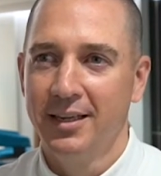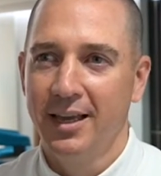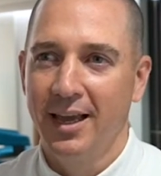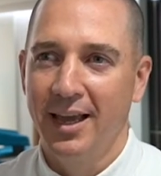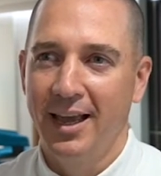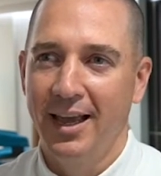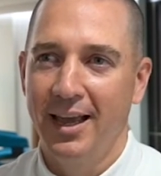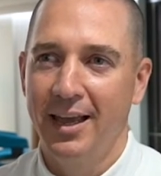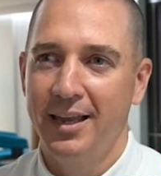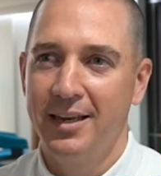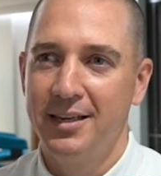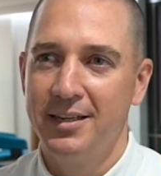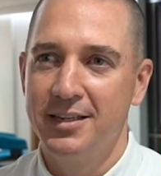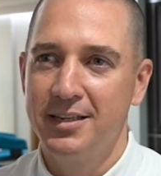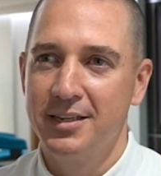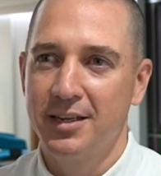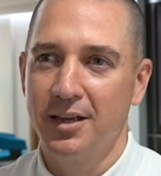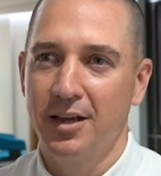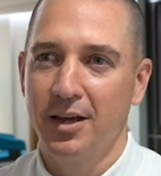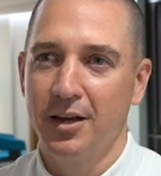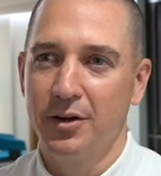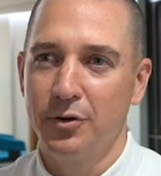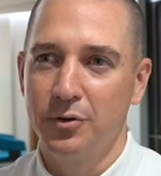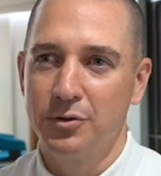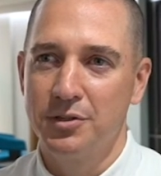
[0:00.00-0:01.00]
And
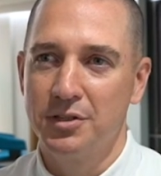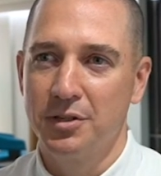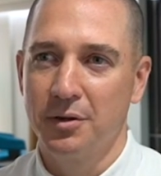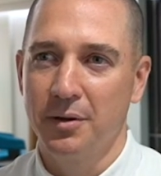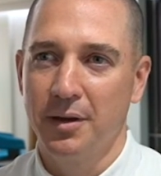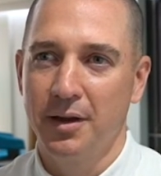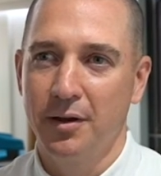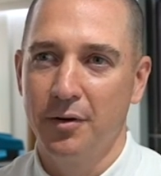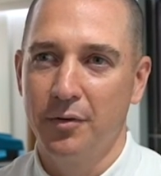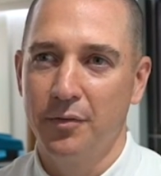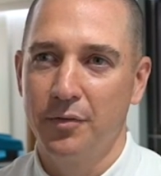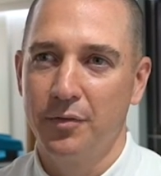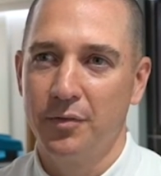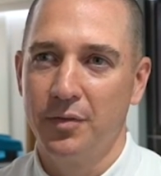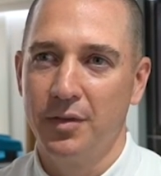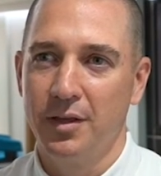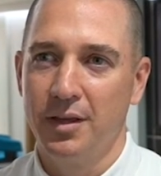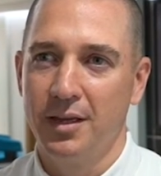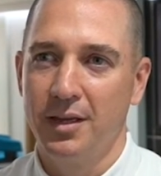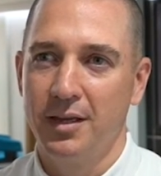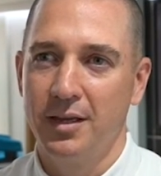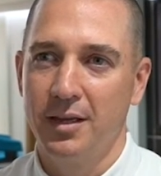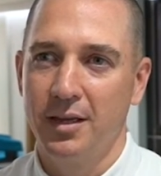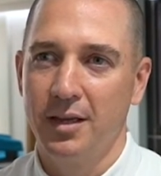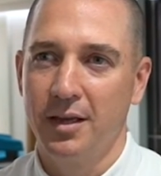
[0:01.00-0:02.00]
I also have
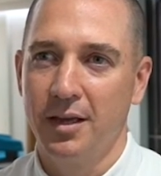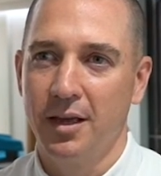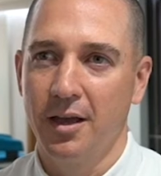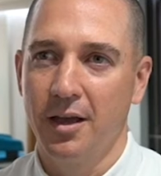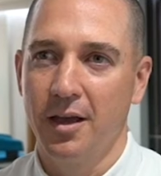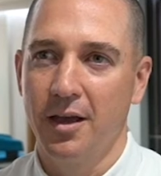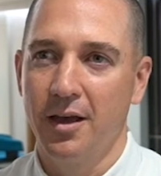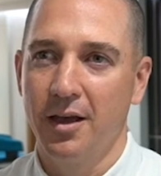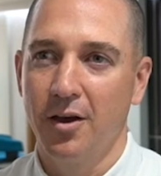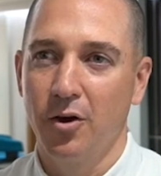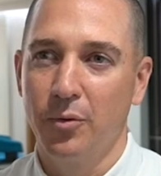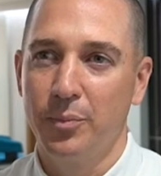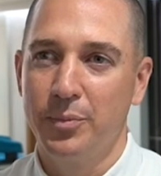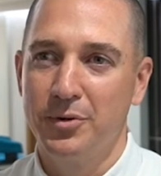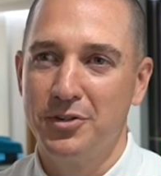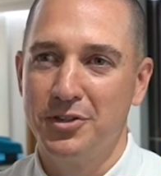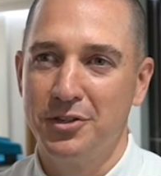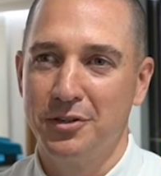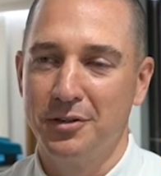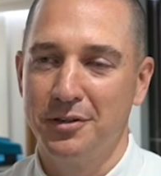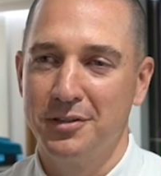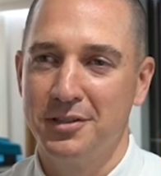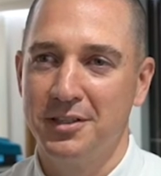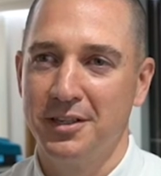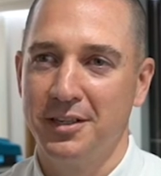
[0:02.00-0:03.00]
the
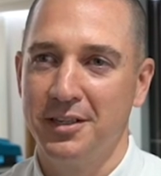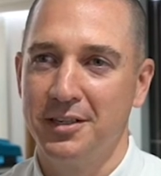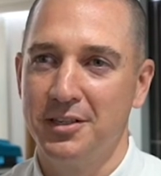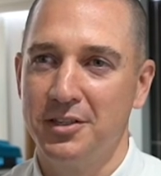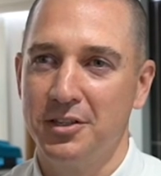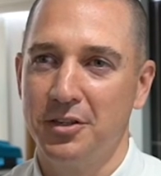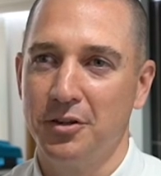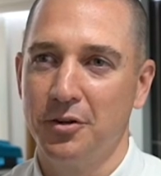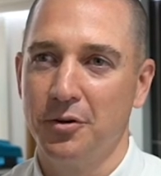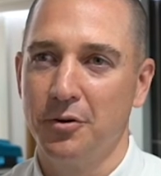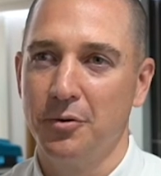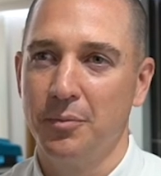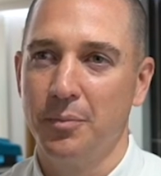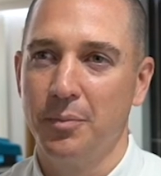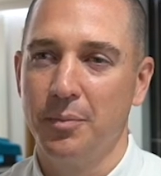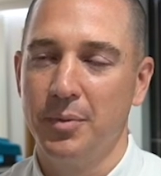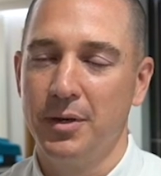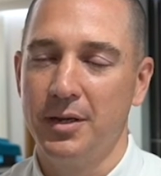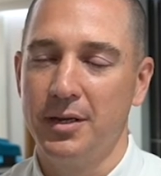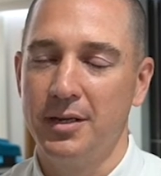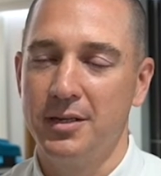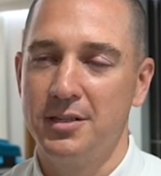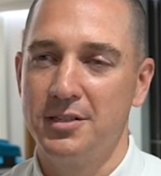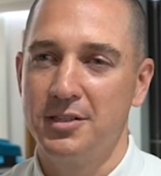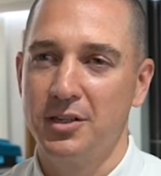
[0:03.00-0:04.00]
opportunity to
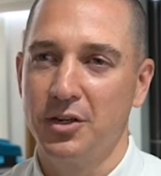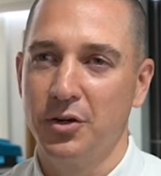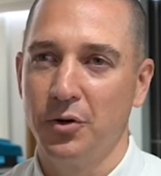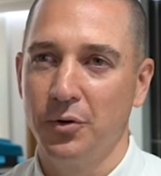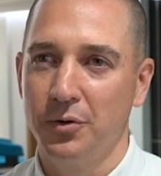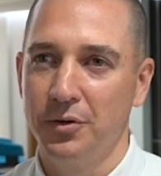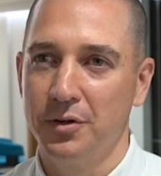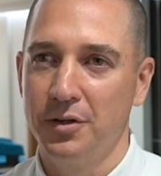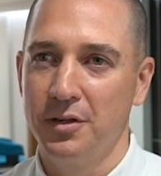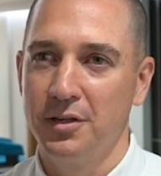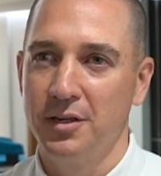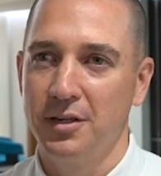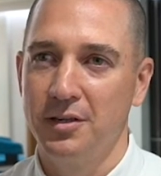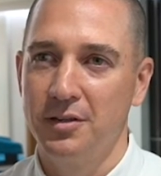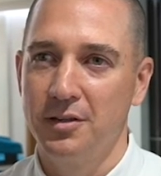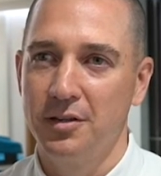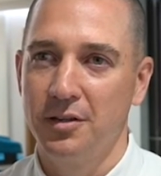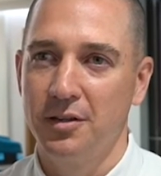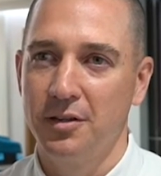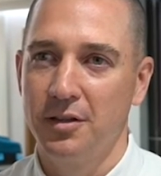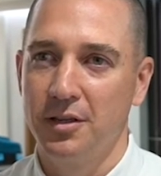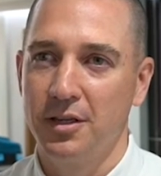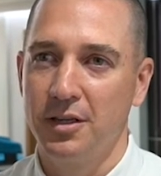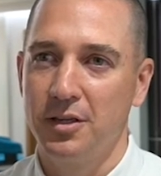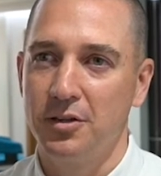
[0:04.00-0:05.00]
be seconded into
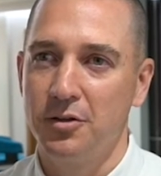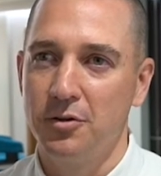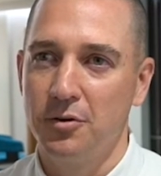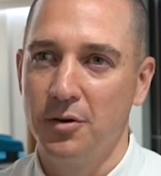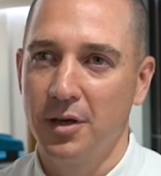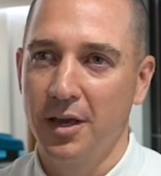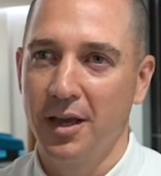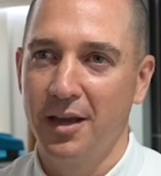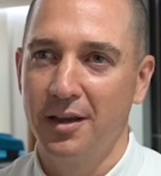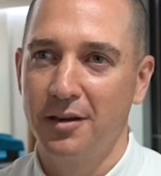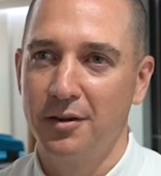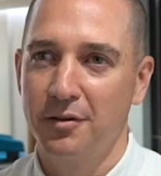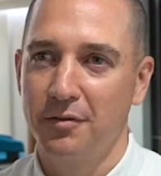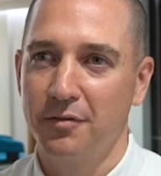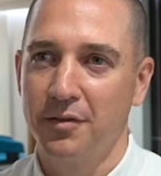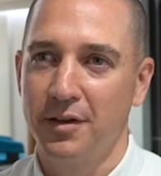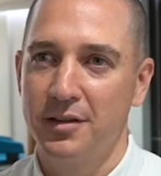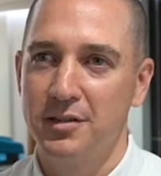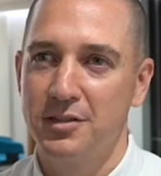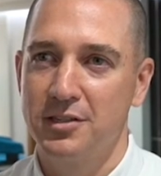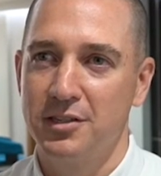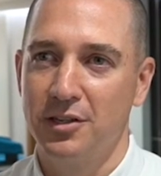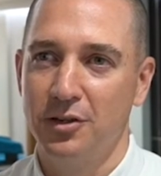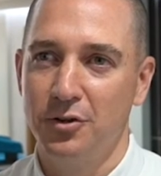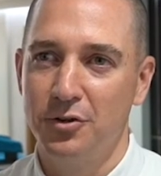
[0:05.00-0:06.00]
the UK
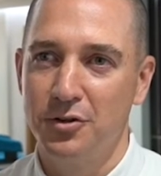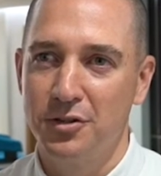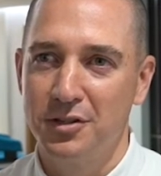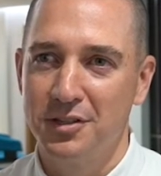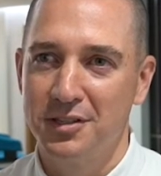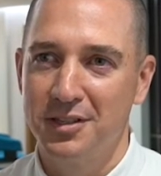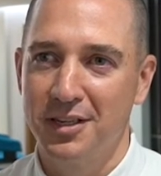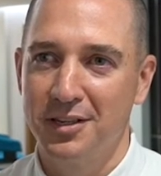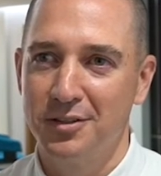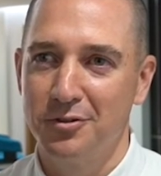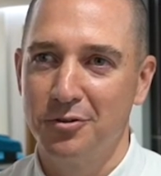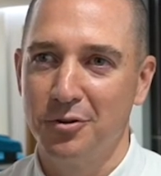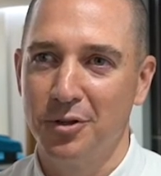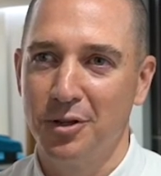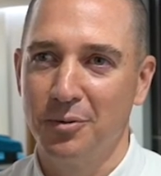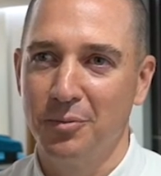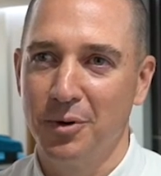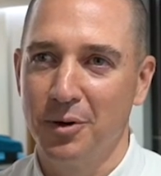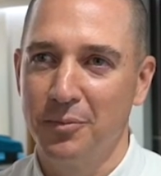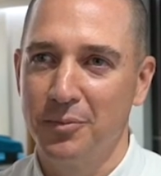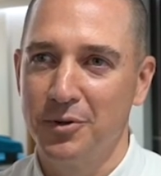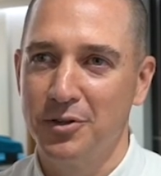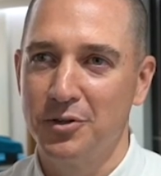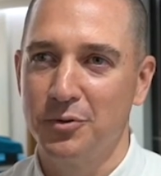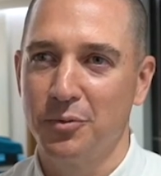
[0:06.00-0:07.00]
Defence Solutions Centre at the
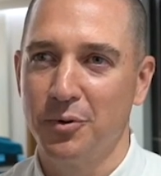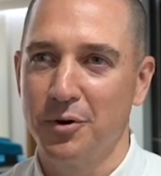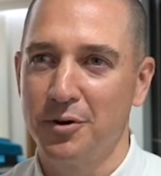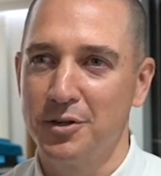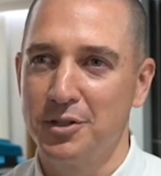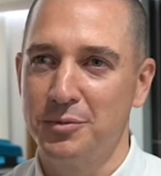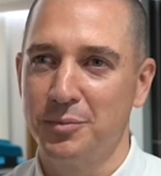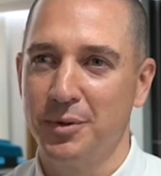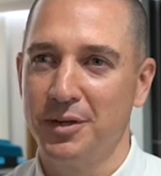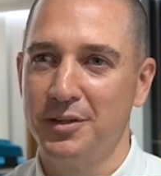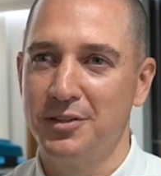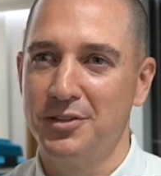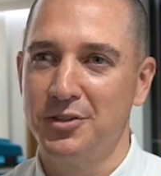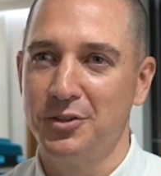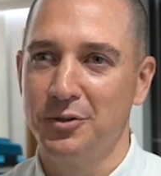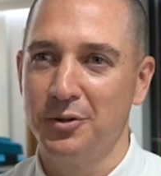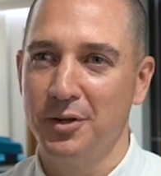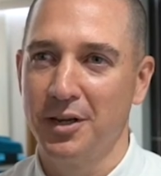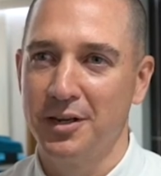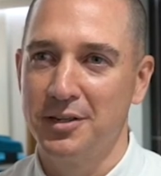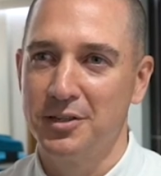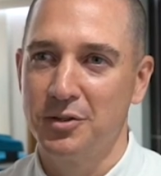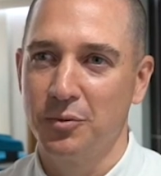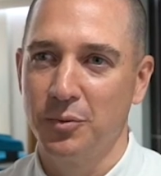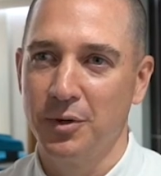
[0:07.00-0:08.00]
moment, where I spend 2
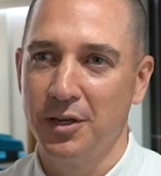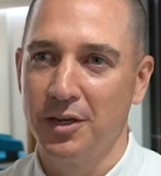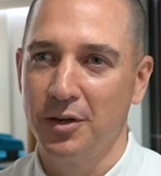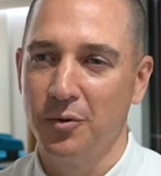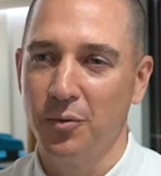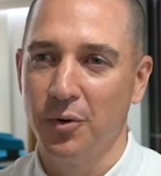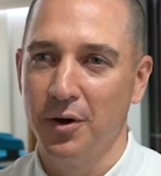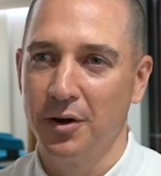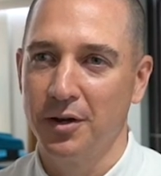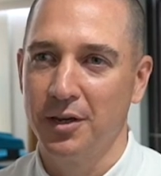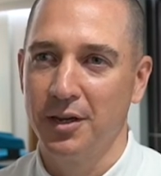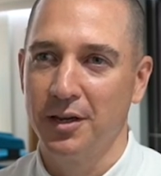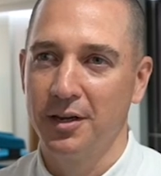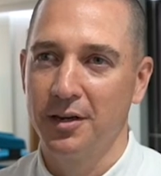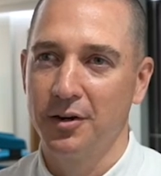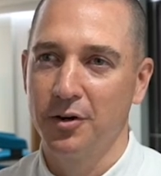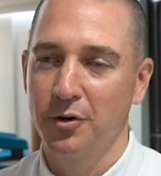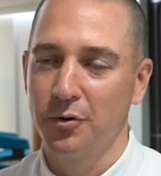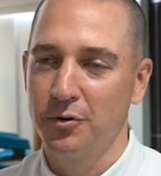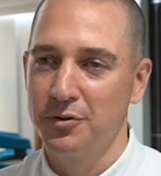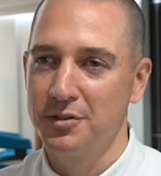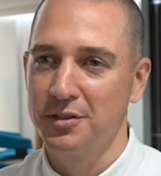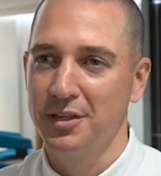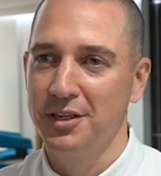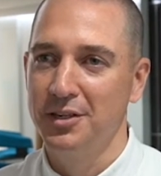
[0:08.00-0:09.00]
days a week working
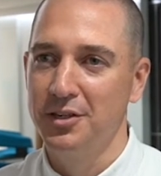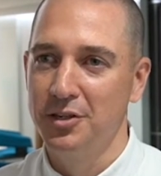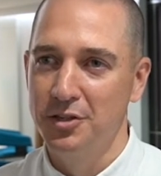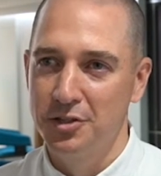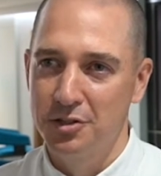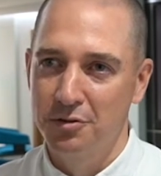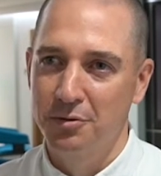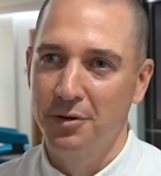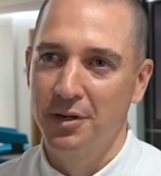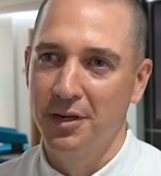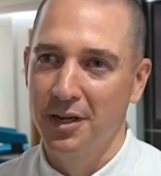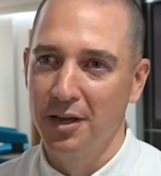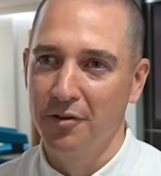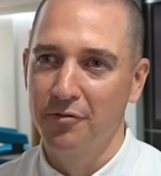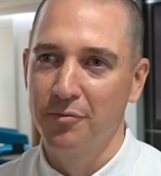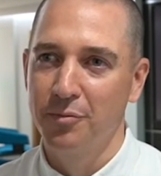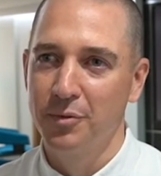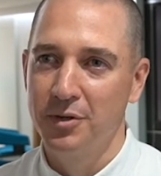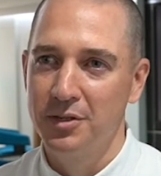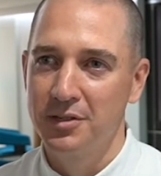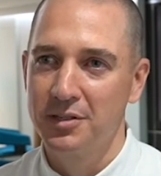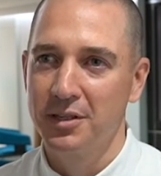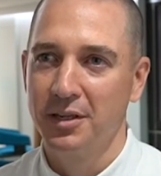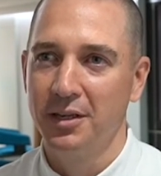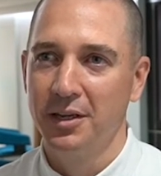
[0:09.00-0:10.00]
across industry and
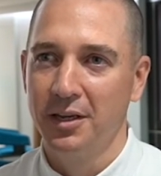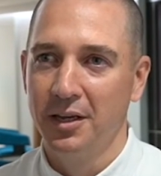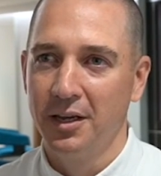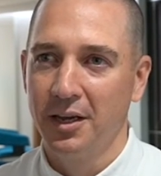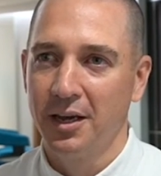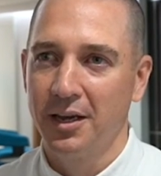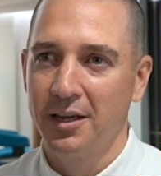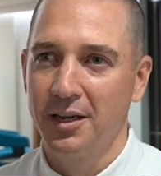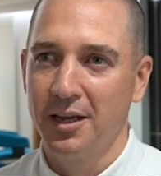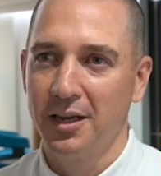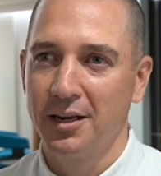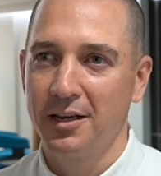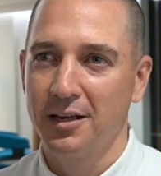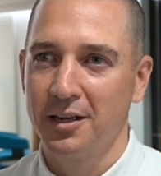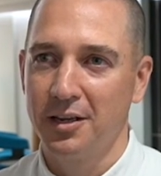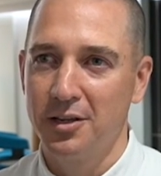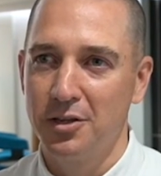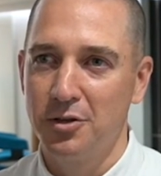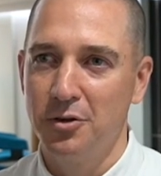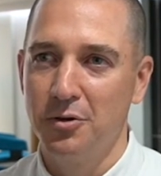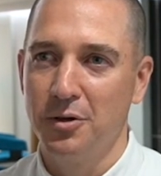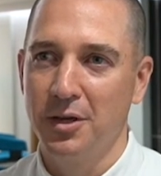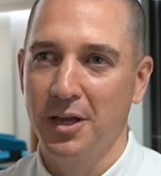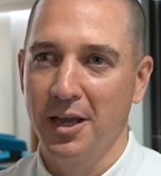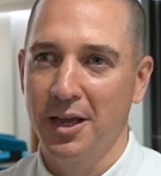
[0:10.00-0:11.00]
government and getting a
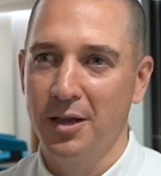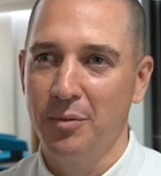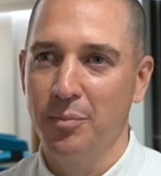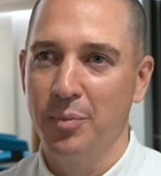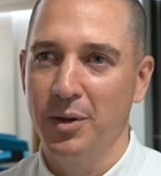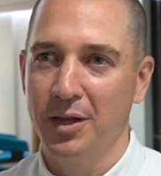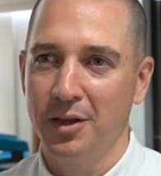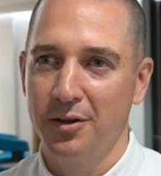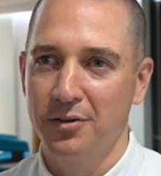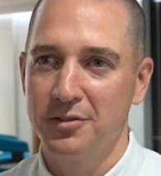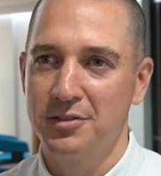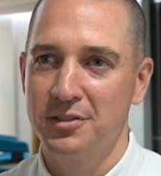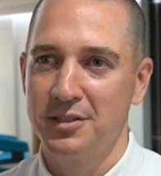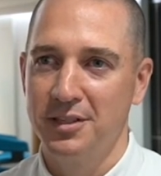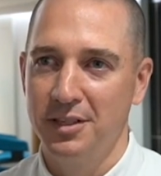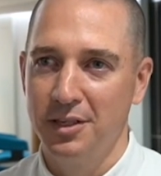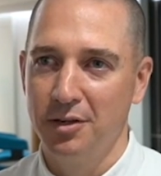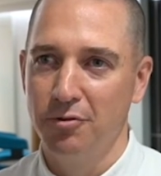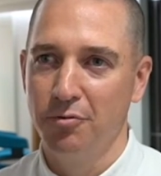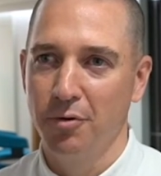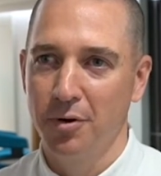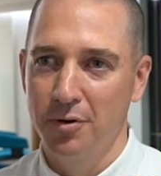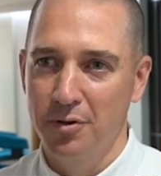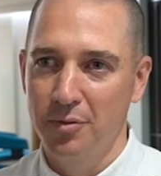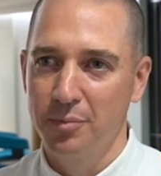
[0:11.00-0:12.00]
UK PLC
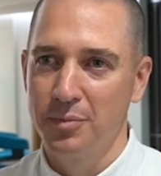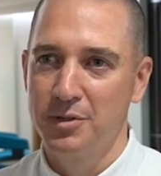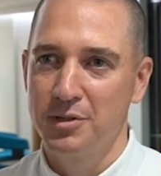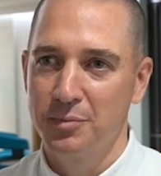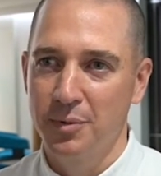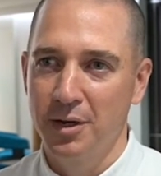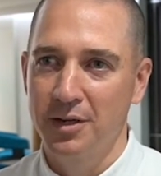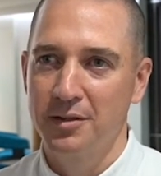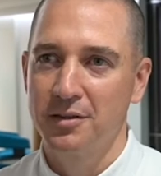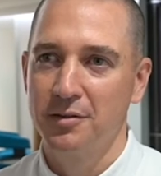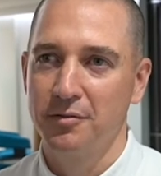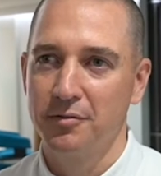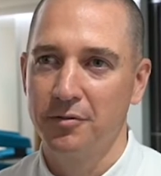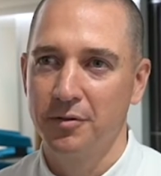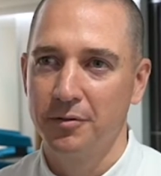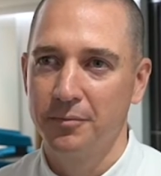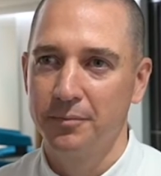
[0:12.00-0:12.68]
growth perspective.